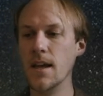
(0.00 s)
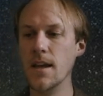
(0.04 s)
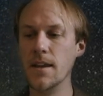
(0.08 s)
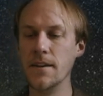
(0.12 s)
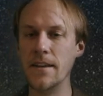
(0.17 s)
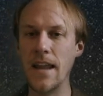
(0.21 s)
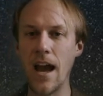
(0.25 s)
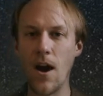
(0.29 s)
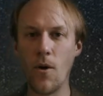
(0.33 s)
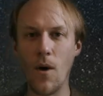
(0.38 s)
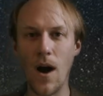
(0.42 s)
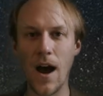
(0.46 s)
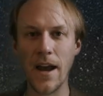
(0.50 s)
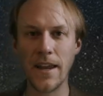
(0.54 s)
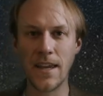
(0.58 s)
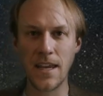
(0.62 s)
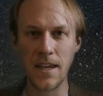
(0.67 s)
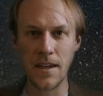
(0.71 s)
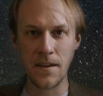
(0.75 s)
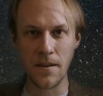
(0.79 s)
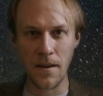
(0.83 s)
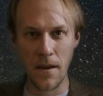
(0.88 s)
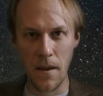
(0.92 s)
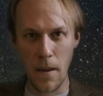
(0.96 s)
Now, I
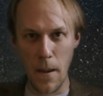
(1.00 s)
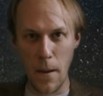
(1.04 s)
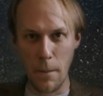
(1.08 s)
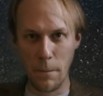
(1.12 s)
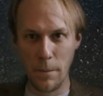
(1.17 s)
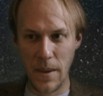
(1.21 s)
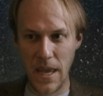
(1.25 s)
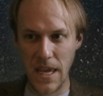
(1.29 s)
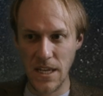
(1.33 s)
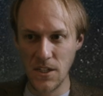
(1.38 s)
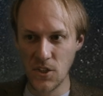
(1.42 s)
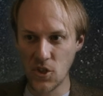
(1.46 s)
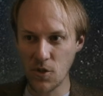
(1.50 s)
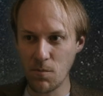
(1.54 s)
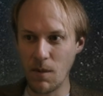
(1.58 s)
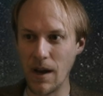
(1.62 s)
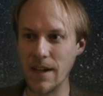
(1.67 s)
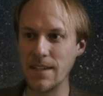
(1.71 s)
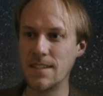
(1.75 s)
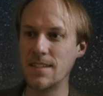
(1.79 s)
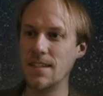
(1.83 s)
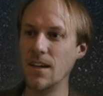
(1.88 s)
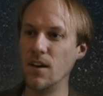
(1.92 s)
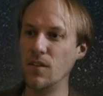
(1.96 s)
can pinch
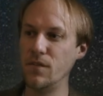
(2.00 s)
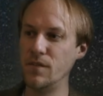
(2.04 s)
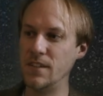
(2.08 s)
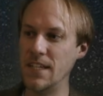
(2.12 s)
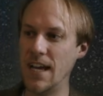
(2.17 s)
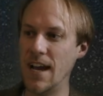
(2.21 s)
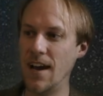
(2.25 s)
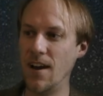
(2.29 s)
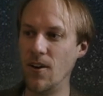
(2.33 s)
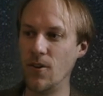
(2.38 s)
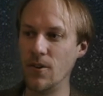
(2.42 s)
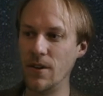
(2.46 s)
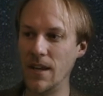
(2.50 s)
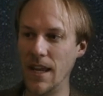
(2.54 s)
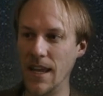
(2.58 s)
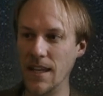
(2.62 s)
myself down